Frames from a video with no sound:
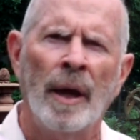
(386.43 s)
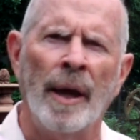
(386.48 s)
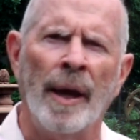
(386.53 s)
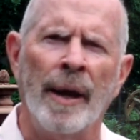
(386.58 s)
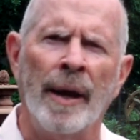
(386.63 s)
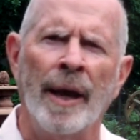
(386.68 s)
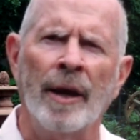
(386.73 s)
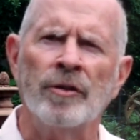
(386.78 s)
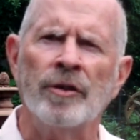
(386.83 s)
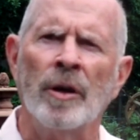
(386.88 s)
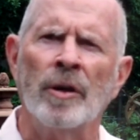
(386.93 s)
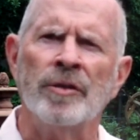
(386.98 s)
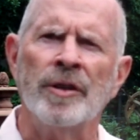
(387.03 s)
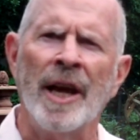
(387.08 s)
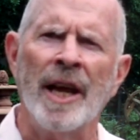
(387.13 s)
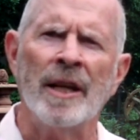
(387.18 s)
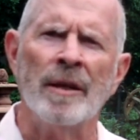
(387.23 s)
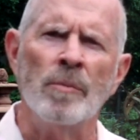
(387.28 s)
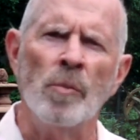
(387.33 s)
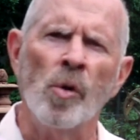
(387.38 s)
And as I was
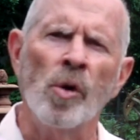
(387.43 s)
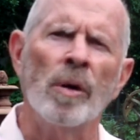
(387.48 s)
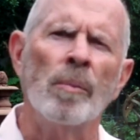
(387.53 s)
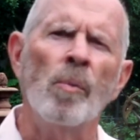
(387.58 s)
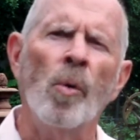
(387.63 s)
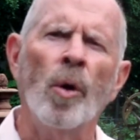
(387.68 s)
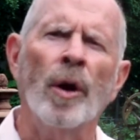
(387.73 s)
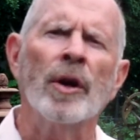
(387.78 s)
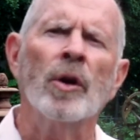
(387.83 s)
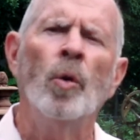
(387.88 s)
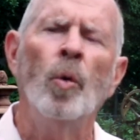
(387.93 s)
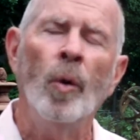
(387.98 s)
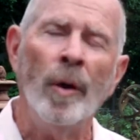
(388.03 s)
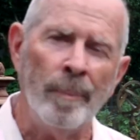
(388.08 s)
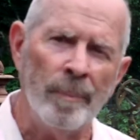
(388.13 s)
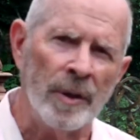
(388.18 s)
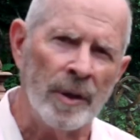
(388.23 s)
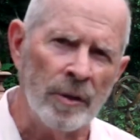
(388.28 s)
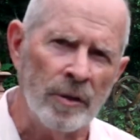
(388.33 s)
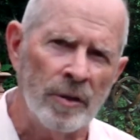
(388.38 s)
adding more and more
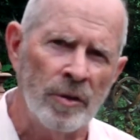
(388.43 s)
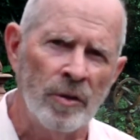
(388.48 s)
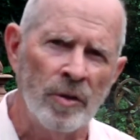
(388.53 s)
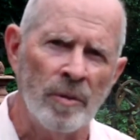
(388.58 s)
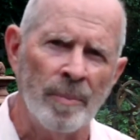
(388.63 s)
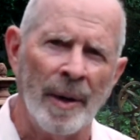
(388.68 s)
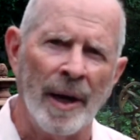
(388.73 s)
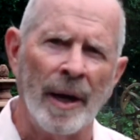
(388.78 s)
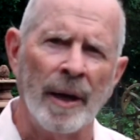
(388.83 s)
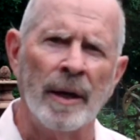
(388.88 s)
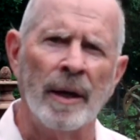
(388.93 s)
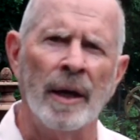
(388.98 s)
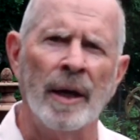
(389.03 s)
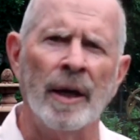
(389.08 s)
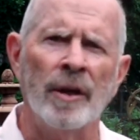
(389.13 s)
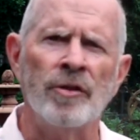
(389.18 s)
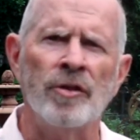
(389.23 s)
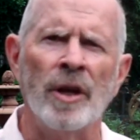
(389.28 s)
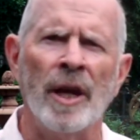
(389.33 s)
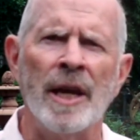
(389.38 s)
equipment to my
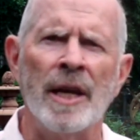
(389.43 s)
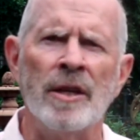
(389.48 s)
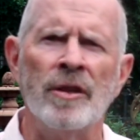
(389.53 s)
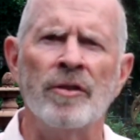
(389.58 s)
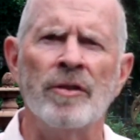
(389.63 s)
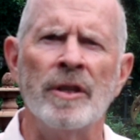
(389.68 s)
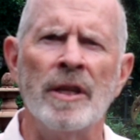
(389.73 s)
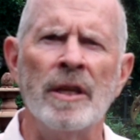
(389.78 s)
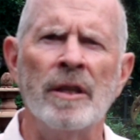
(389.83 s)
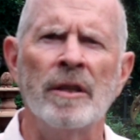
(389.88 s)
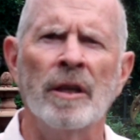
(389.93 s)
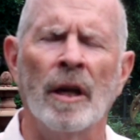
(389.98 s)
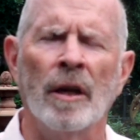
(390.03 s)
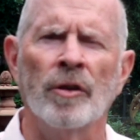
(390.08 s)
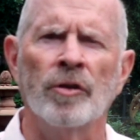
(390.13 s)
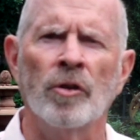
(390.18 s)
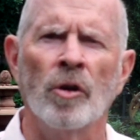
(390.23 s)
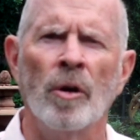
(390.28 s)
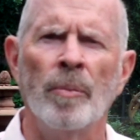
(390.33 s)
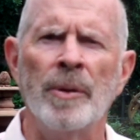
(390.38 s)
Edge HD
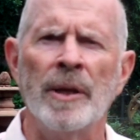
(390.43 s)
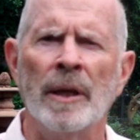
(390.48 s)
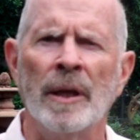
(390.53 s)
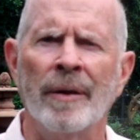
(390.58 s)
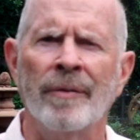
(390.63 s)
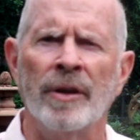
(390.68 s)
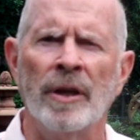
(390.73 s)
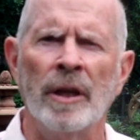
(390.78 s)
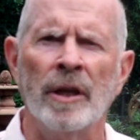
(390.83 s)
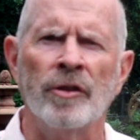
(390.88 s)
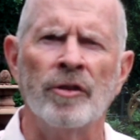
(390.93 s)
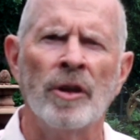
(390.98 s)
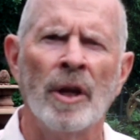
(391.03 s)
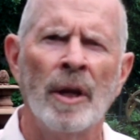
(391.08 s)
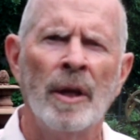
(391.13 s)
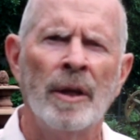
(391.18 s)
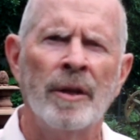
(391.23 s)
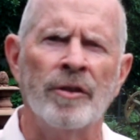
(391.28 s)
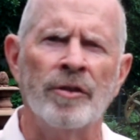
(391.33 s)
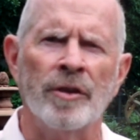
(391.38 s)
telescope, the 11 inch, it
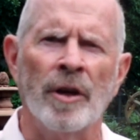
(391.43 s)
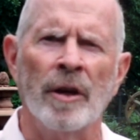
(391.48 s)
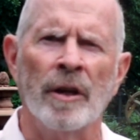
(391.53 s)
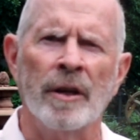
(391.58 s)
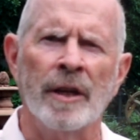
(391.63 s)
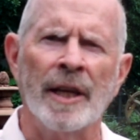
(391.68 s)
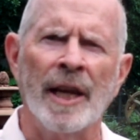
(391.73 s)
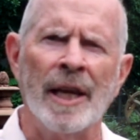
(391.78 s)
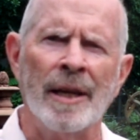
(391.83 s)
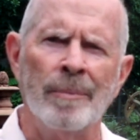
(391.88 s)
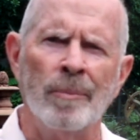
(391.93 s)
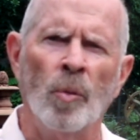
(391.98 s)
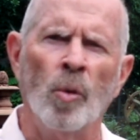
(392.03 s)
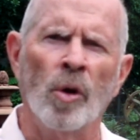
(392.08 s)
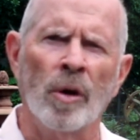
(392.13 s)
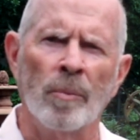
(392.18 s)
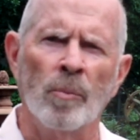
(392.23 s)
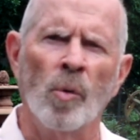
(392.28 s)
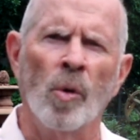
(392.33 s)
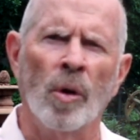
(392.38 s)
started to gain
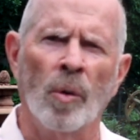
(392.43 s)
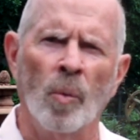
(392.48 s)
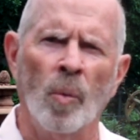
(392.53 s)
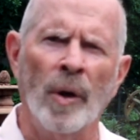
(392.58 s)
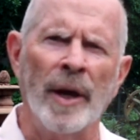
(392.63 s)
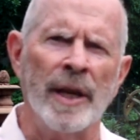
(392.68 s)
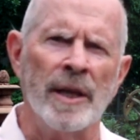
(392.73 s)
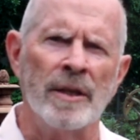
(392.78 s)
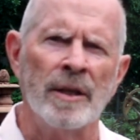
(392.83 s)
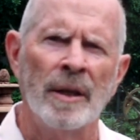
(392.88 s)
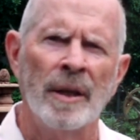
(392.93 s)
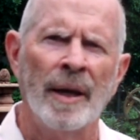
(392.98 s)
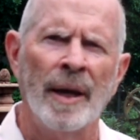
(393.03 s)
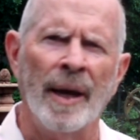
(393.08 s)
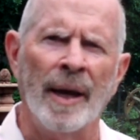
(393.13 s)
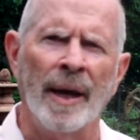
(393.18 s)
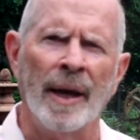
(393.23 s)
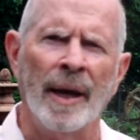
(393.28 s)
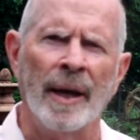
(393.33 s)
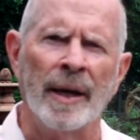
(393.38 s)
more and more weight.
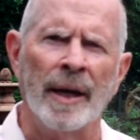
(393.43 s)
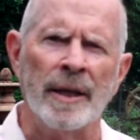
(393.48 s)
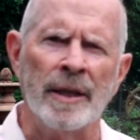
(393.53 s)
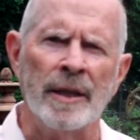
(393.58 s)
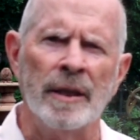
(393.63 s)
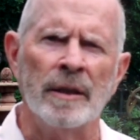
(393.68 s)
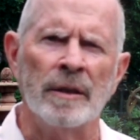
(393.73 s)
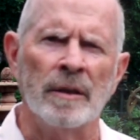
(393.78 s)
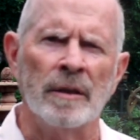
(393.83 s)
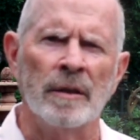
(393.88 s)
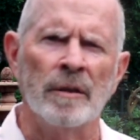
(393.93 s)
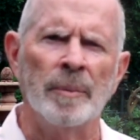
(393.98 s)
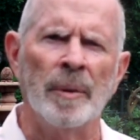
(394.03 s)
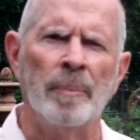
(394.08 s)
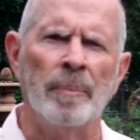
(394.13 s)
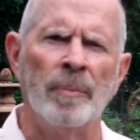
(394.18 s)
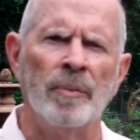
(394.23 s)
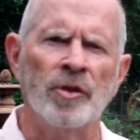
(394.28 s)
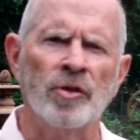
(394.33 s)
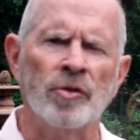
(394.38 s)
And I needed a
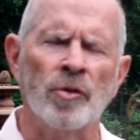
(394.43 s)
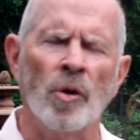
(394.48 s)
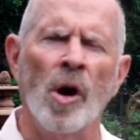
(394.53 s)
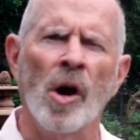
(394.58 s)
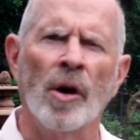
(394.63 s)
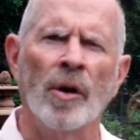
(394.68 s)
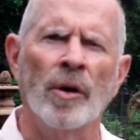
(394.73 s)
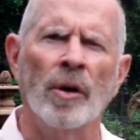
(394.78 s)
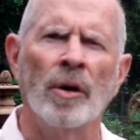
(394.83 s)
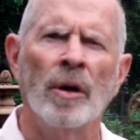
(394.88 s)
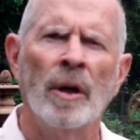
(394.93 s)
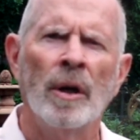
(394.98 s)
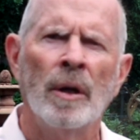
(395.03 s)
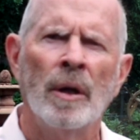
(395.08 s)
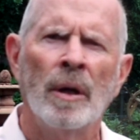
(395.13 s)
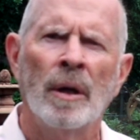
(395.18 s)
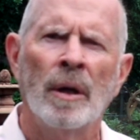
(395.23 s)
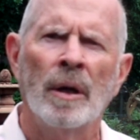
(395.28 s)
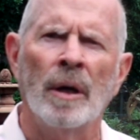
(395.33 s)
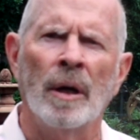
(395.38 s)
little bit stronger
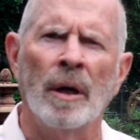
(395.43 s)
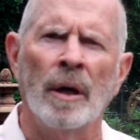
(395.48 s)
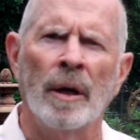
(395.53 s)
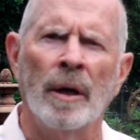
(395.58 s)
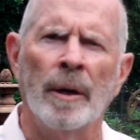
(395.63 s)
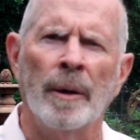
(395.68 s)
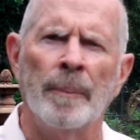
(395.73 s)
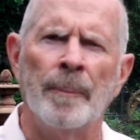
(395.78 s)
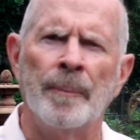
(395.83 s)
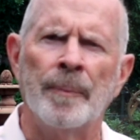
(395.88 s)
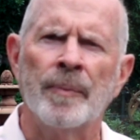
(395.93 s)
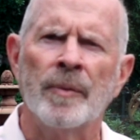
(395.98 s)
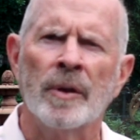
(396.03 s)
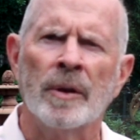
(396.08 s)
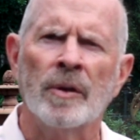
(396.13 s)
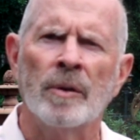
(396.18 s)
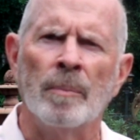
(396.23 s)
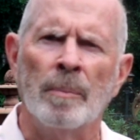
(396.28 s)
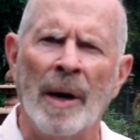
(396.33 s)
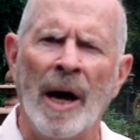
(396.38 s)
um,
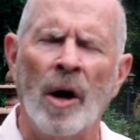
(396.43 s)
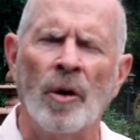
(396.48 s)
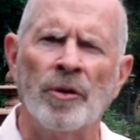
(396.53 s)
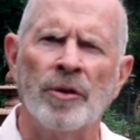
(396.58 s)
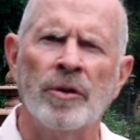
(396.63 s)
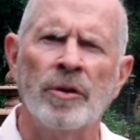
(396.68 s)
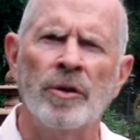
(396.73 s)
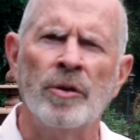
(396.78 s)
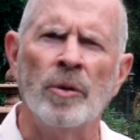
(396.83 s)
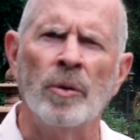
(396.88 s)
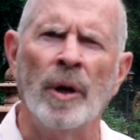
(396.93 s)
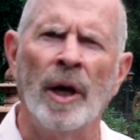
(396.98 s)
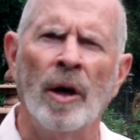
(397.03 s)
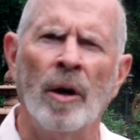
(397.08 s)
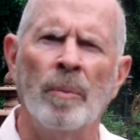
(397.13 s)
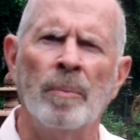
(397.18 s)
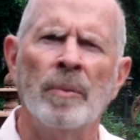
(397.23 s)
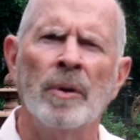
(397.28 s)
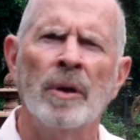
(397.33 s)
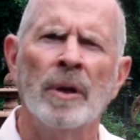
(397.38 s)
mount to
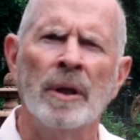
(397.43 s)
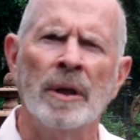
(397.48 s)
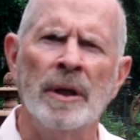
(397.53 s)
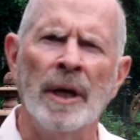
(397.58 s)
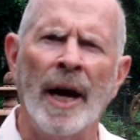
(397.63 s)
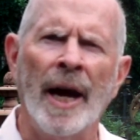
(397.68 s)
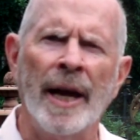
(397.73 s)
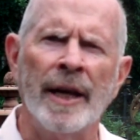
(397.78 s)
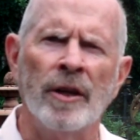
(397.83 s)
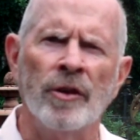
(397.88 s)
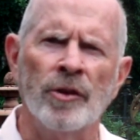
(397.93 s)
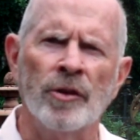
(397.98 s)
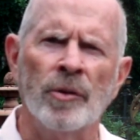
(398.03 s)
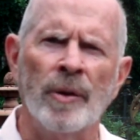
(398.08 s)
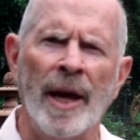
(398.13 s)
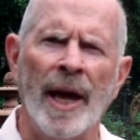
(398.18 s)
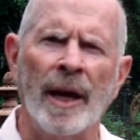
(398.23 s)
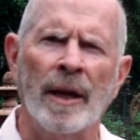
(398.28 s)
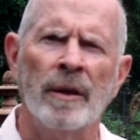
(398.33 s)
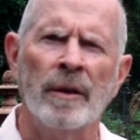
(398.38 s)
help guide and
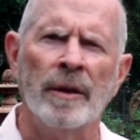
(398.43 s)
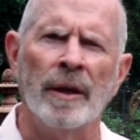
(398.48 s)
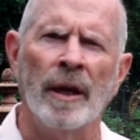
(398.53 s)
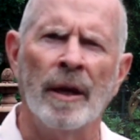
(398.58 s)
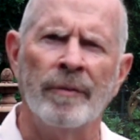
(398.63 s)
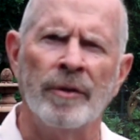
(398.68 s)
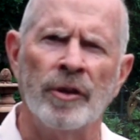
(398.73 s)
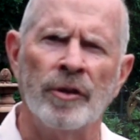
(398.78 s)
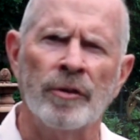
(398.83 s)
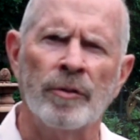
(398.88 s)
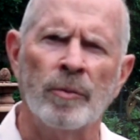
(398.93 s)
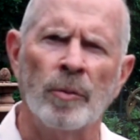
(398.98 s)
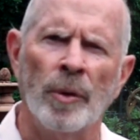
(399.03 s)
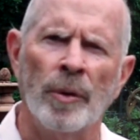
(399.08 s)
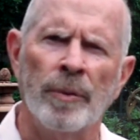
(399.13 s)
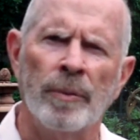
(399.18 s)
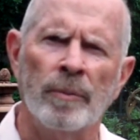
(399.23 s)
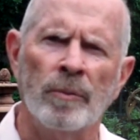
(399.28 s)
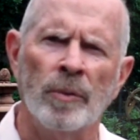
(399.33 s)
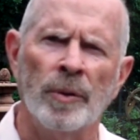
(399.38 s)
track the heavens
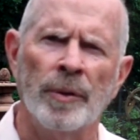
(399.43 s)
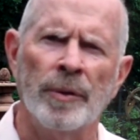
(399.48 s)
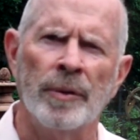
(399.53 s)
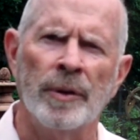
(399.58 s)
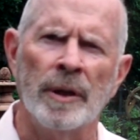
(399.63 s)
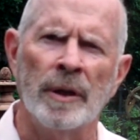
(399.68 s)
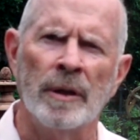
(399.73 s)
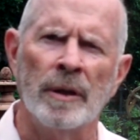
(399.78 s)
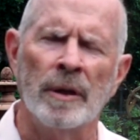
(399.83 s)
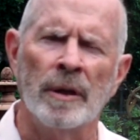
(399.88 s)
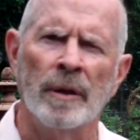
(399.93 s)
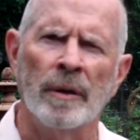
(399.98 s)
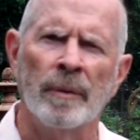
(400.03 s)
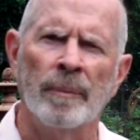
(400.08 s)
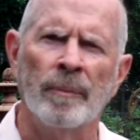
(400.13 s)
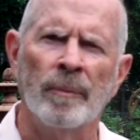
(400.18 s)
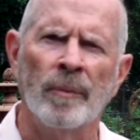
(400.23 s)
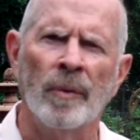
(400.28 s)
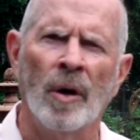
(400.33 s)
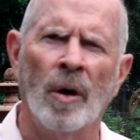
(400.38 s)
with, with the, uh,
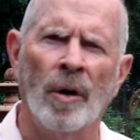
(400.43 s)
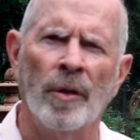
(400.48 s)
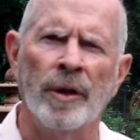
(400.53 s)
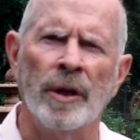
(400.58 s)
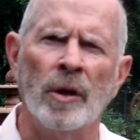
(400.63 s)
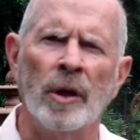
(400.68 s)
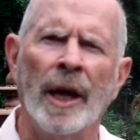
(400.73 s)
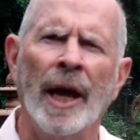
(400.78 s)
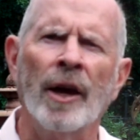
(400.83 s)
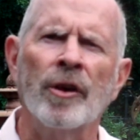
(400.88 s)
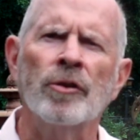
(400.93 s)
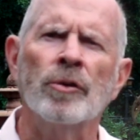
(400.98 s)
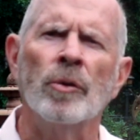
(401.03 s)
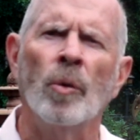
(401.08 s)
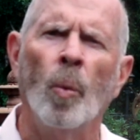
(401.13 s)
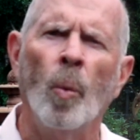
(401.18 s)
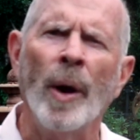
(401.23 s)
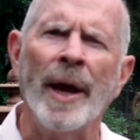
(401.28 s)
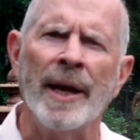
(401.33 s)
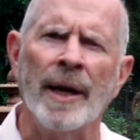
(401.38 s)
all the
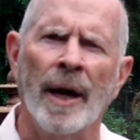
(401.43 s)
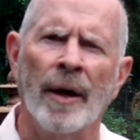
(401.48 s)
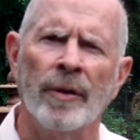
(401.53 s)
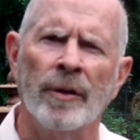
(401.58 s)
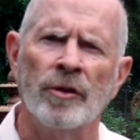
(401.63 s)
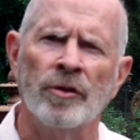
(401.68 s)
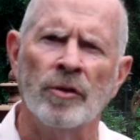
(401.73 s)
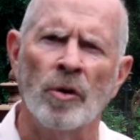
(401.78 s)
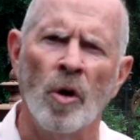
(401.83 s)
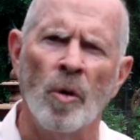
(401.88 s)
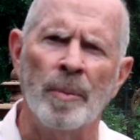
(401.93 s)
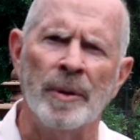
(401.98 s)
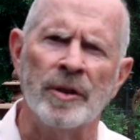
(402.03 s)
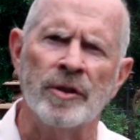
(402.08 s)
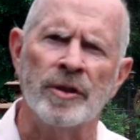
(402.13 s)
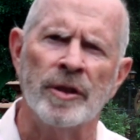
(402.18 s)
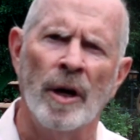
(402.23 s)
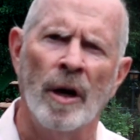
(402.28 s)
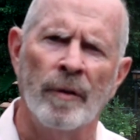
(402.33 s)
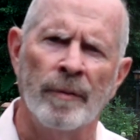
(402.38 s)
extra weight on the scope
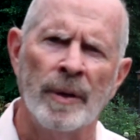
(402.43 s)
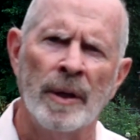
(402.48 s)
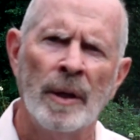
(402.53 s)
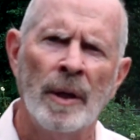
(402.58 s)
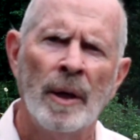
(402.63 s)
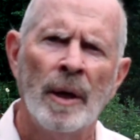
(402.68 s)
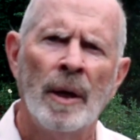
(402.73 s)
itself.